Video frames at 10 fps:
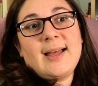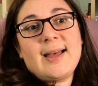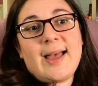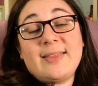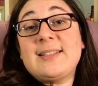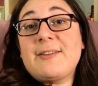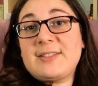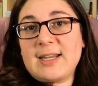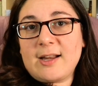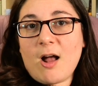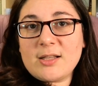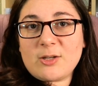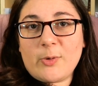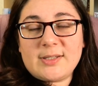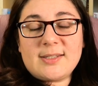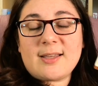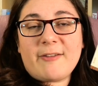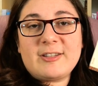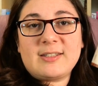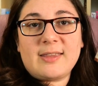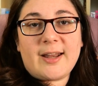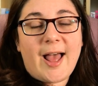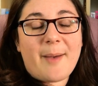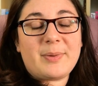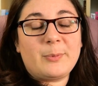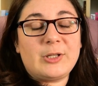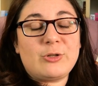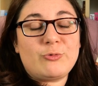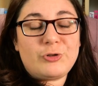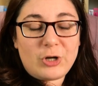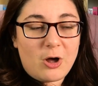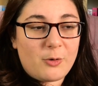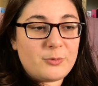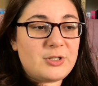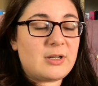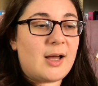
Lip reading: the devastating consequences, obviously, that happen when you don't,